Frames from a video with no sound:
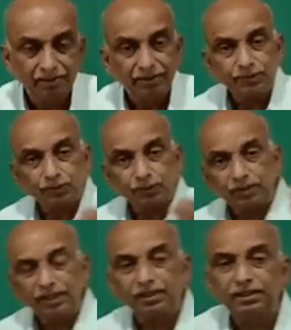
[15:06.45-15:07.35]
so
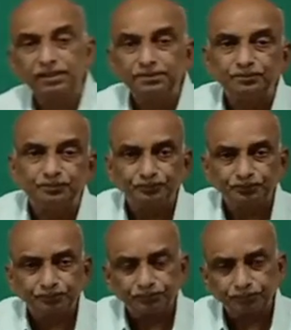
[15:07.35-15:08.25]
there the
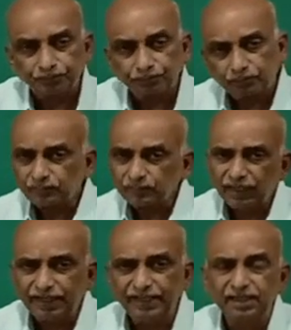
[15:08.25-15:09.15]

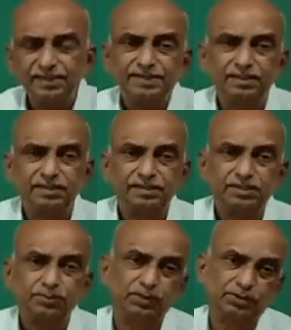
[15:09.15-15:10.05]
DNA synthesis
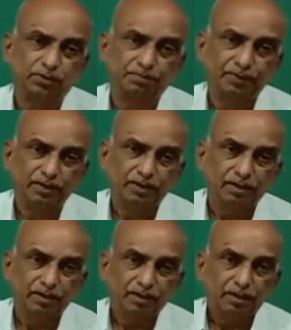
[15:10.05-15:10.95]
will stop.
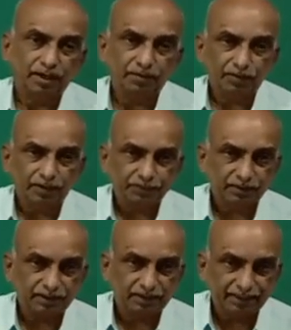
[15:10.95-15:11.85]
Now after the
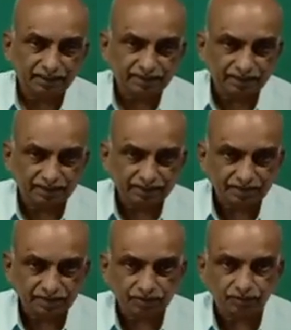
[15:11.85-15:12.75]
DNA
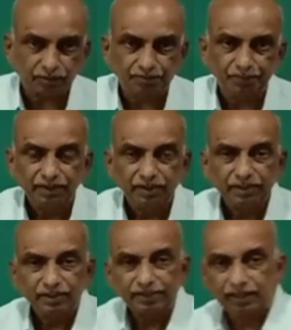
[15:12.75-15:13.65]
synthesis stop,
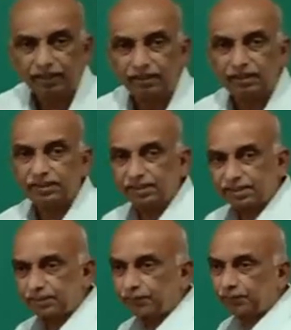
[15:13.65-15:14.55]
there the
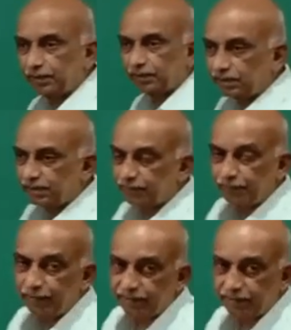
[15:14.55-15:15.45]
S
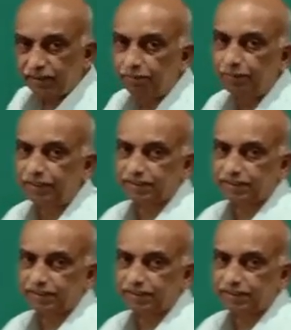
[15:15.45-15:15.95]
phase completes.